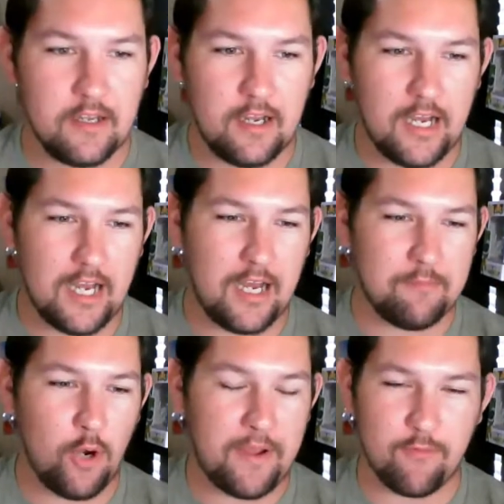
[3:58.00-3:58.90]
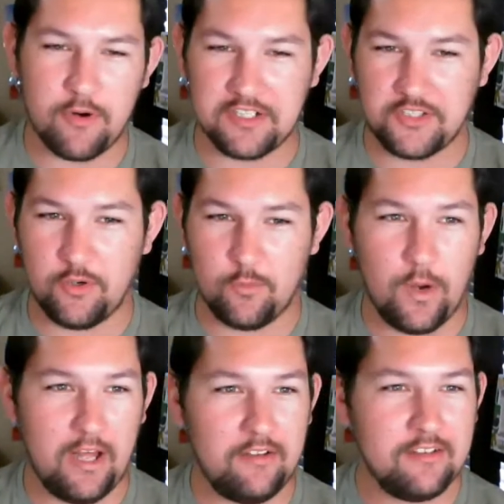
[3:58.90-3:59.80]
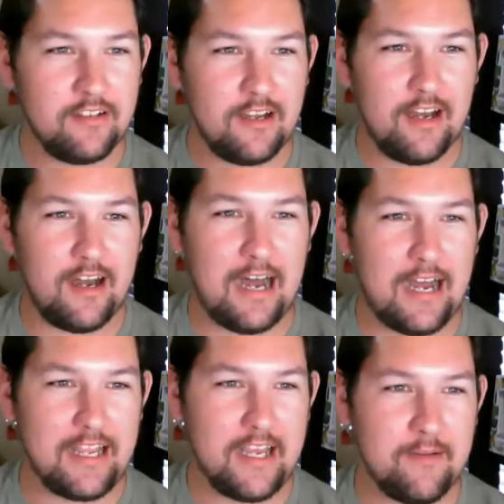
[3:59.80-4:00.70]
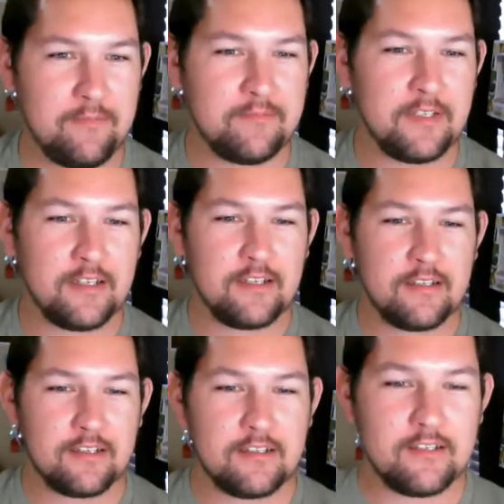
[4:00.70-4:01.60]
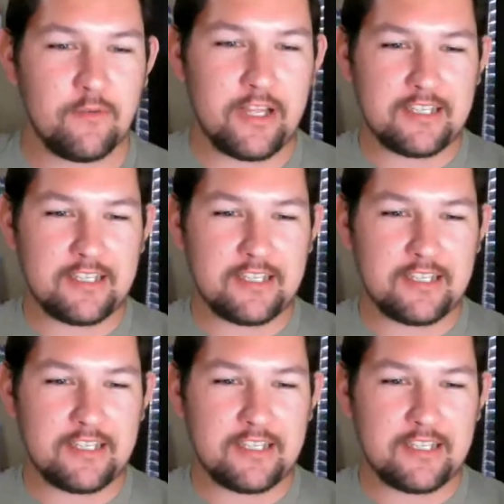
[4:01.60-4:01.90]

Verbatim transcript: Um, hope everyone is doing well. Uh, I am. you